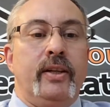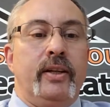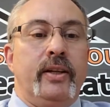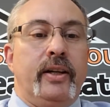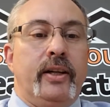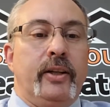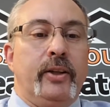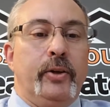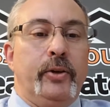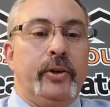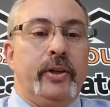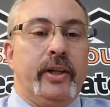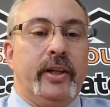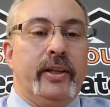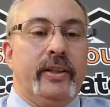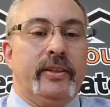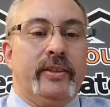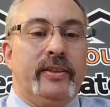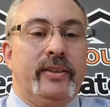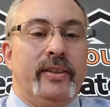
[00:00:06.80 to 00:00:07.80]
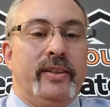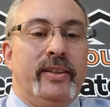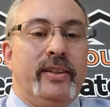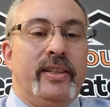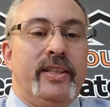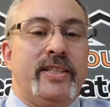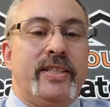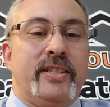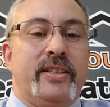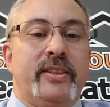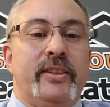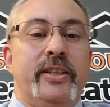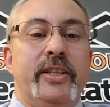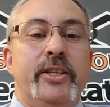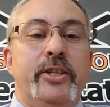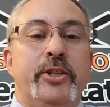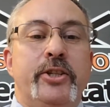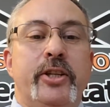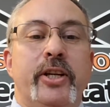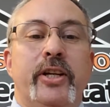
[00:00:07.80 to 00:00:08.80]
Hello again, this is
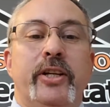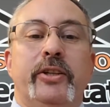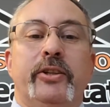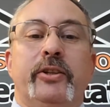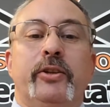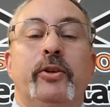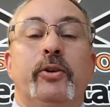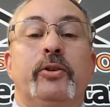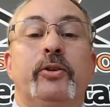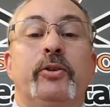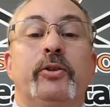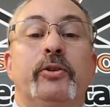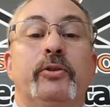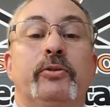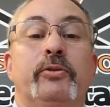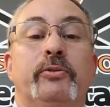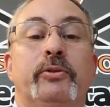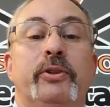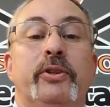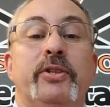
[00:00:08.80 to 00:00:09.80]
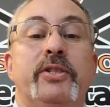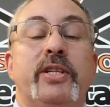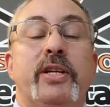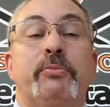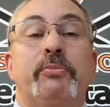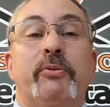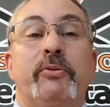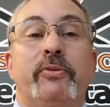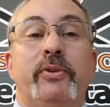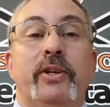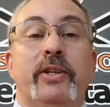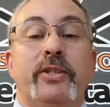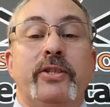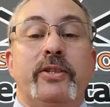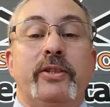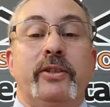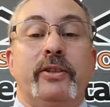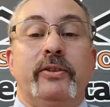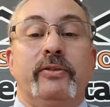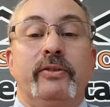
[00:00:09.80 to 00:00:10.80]
Lee Shane, your local real estate
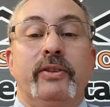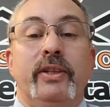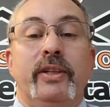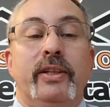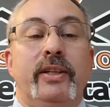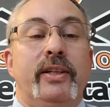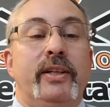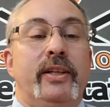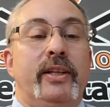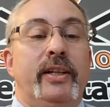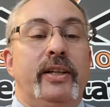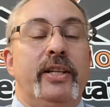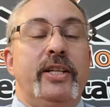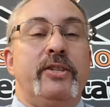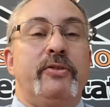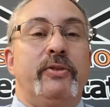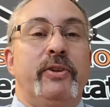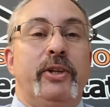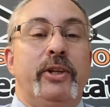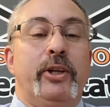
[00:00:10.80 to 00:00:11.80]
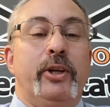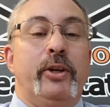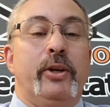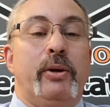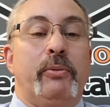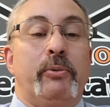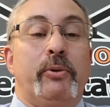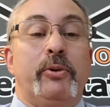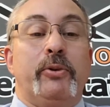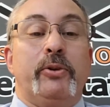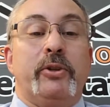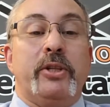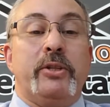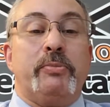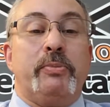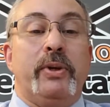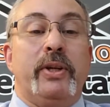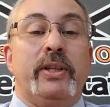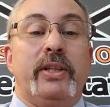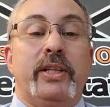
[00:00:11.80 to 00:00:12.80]
professional. In this video, I'm going to
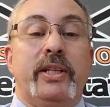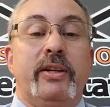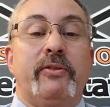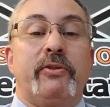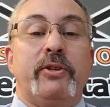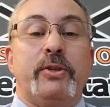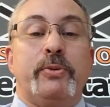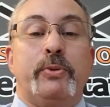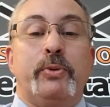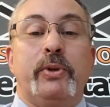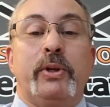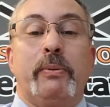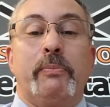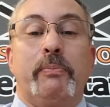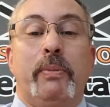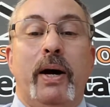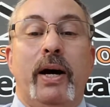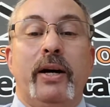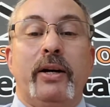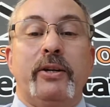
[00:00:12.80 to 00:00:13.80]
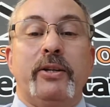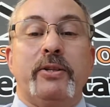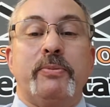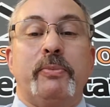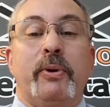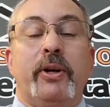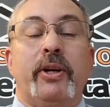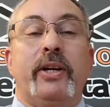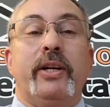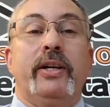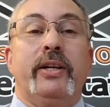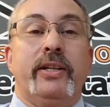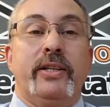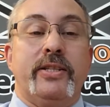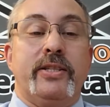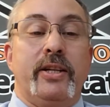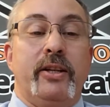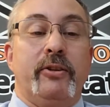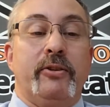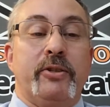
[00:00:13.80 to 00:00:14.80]
explain the difference between a buyer's market and a
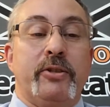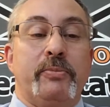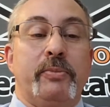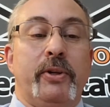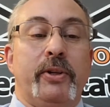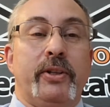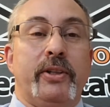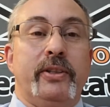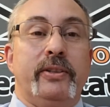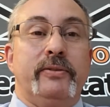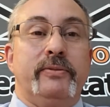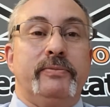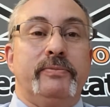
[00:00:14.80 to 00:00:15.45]
seller's market.